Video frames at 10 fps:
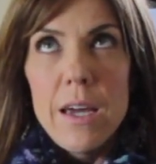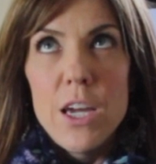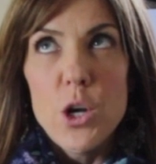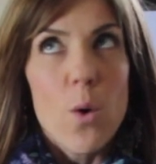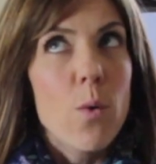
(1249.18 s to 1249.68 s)

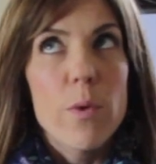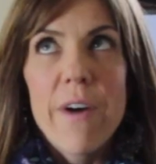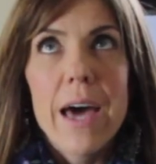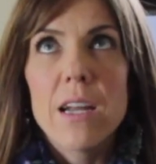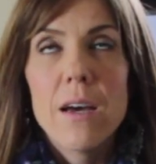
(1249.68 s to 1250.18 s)
you know, we've
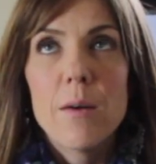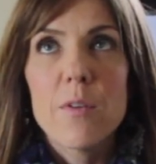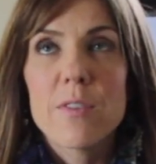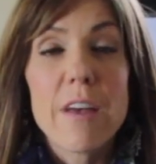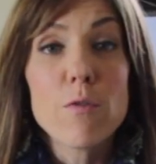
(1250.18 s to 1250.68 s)

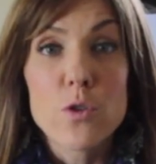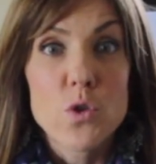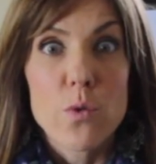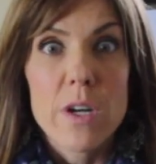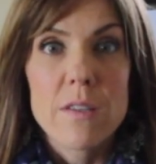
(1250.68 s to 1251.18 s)
had several
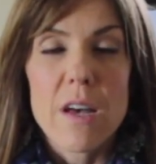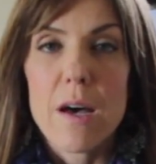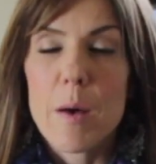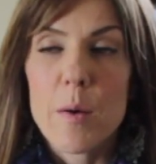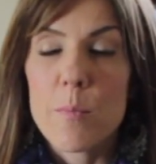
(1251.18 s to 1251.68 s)
stories
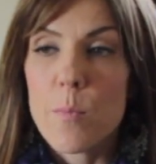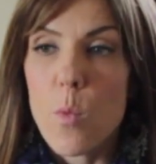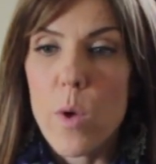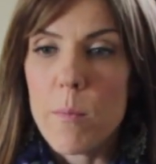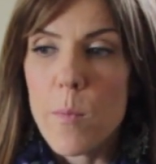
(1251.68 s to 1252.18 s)

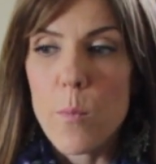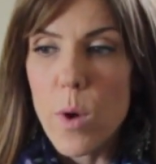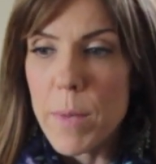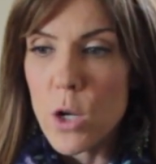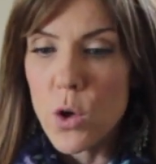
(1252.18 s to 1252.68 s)
with
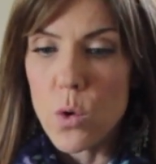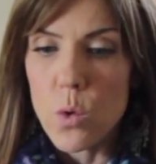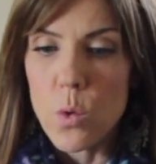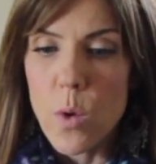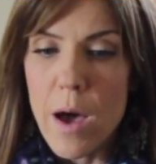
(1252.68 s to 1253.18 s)
women
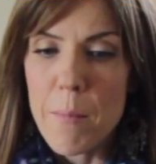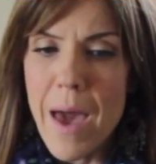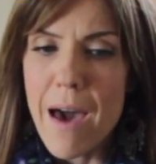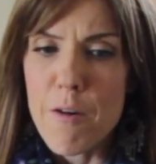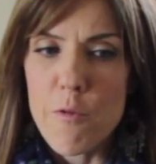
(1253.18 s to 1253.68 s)
who
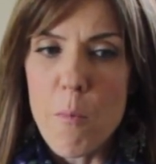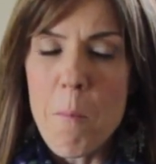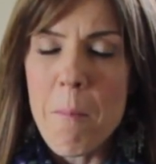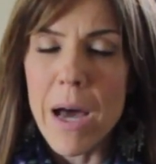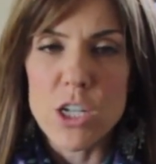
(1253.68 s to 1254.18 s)
have
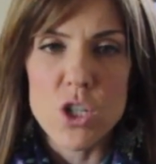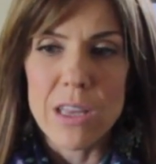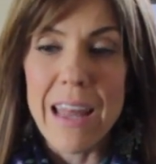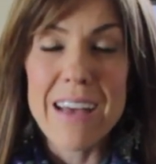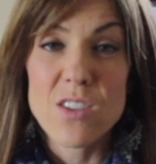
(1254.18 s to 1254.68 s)
much
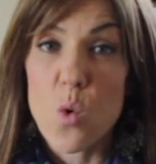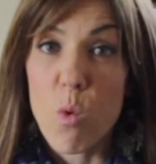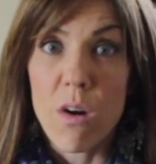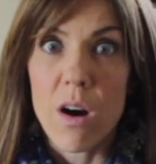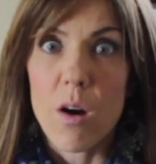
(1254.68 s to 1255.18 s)
less
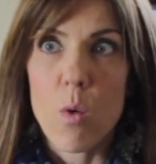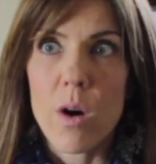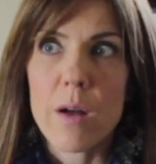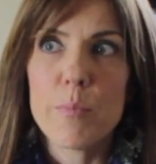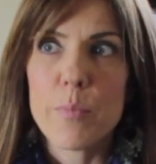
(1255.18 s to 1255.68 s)

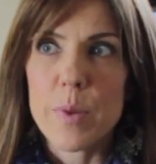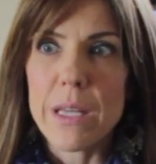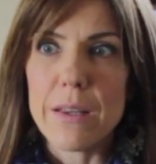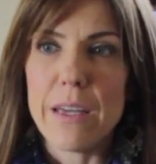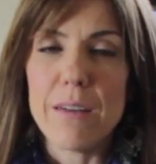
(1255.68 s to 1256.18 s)
or
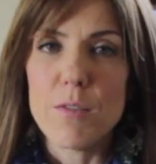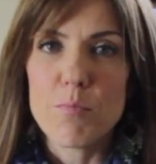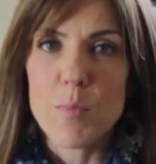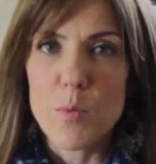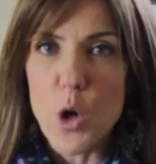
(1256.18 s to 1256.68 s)
completely
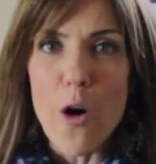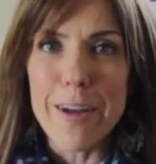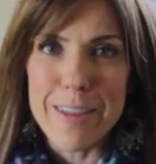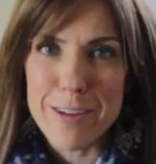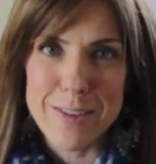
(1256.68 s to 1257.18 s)

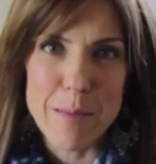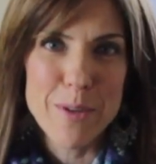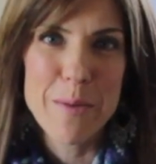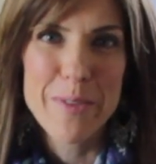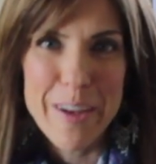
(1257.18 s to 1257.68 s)
gone their
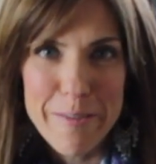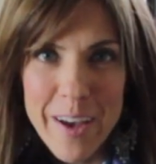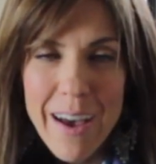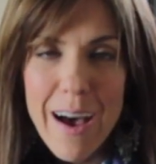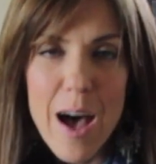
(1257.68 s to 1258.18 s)
symptoms of
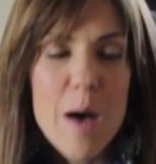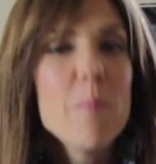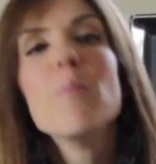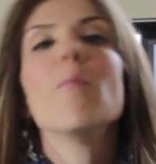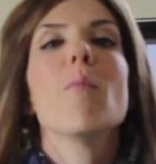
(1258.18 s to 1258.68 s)

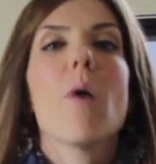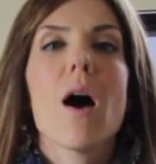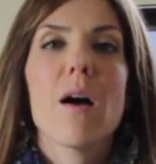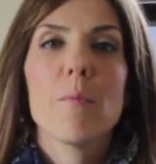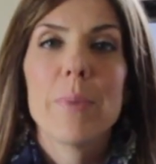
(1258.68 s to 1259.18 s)

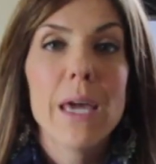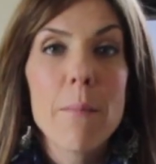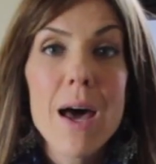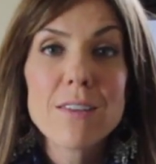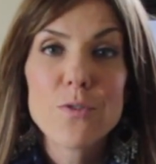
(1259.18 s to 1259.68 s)

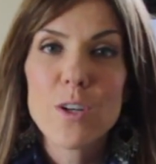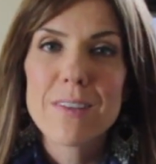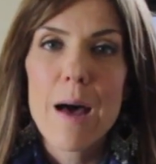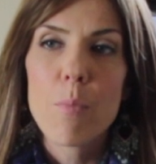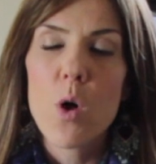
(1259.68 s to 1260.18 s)
PMS, for
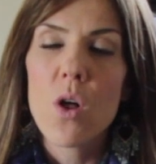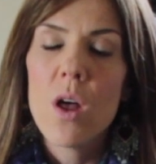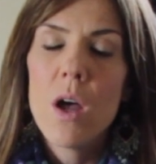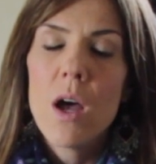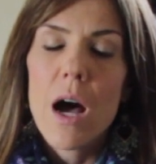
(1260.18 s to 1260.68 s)

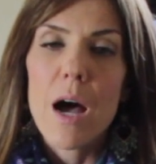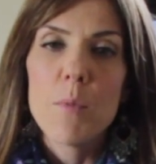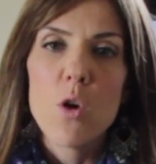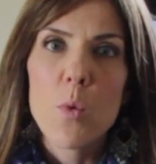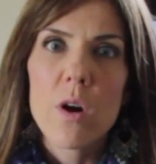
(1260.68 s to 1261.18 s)
example,
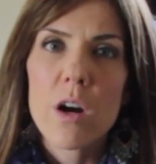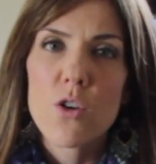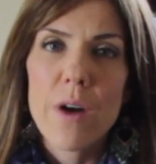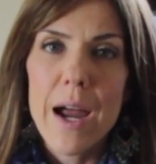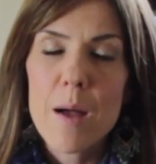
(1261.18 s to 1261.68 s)
no more
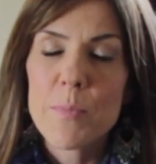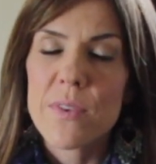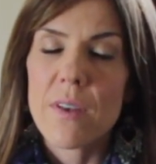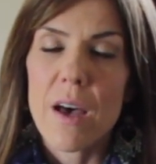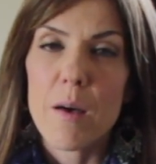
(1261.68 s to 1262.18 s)

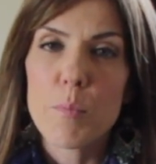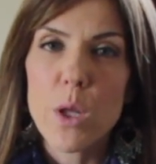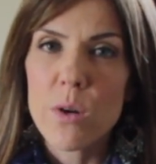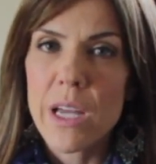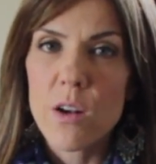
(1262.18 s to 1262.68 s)
cramps,
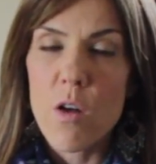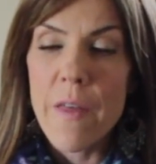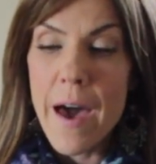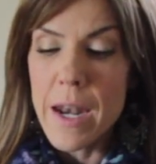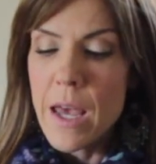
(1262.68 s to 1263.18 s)
bloating and all
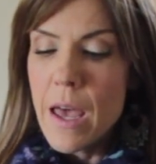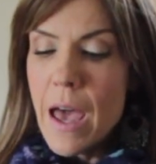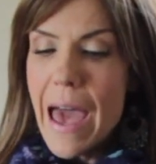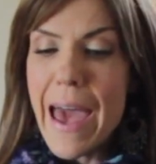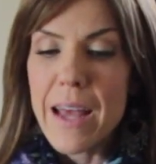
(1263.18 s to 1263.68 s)
that.
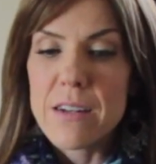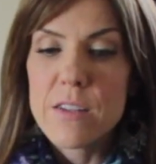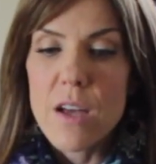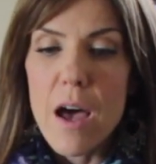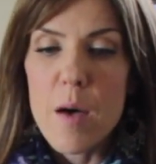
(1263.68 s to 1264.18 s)

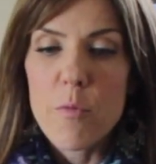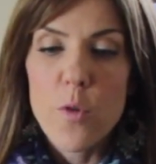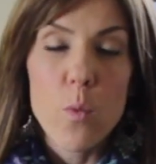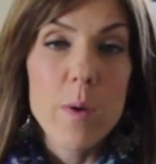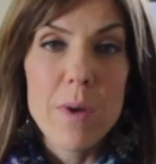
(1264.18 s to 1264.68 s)
And
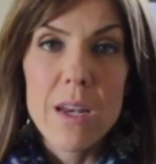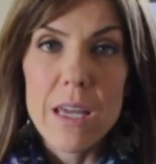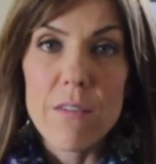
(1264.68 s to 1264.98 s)
for women